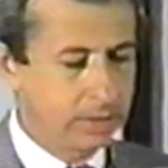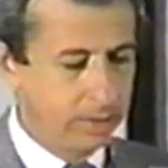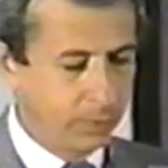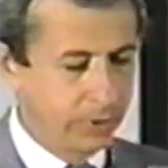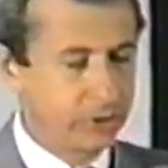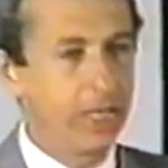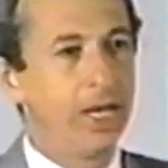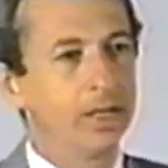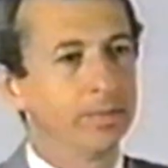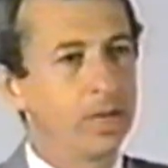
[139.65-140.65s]
He put his
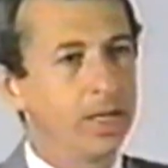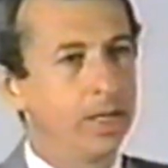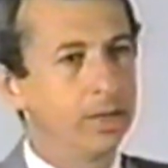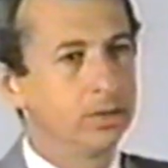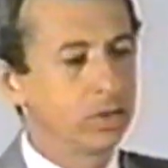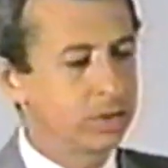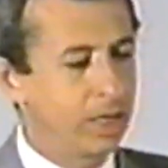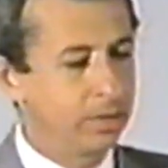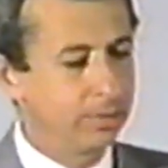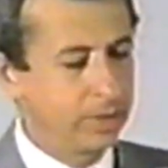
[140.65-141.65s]
hand on my head, he looked
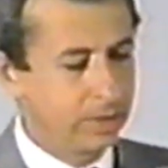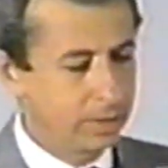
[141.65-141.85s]
down at me,